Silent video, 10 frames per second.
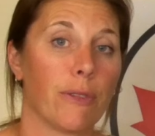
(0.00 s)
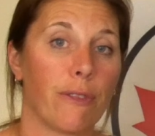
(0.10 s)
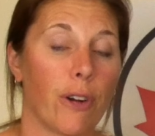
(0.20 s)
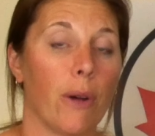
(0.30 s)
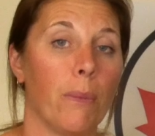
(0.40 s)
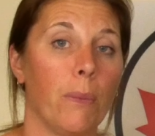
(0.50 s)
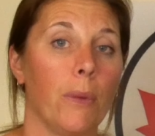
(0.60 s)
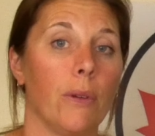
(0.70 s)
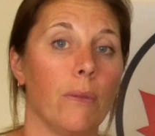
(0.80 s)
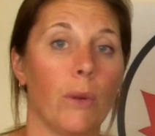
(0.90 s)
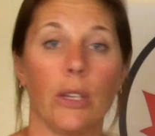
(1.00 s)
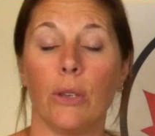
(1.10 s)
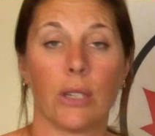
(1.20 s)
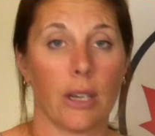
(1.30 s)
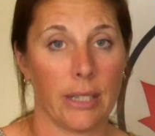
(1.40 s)
from when you
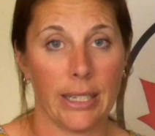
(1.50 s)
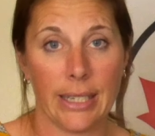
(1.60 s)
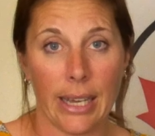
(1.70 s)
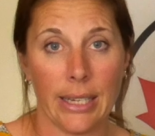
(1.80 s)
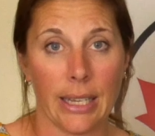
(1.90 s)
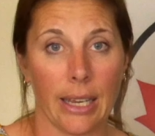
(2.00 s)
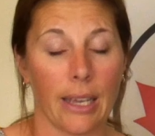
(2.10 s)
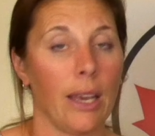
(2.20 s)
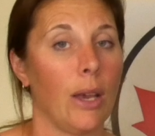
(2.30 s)
started dating,